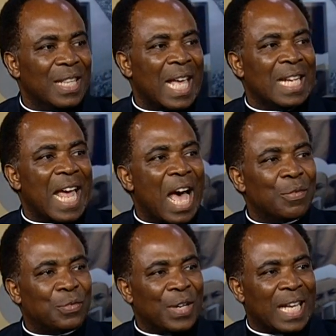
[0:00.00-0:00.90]
that
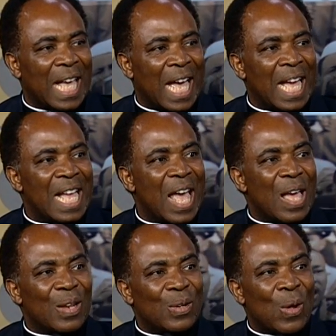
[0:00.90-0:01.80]
Africa
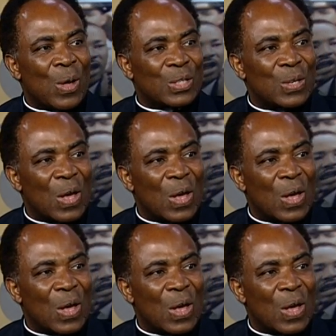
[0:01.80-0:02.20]
does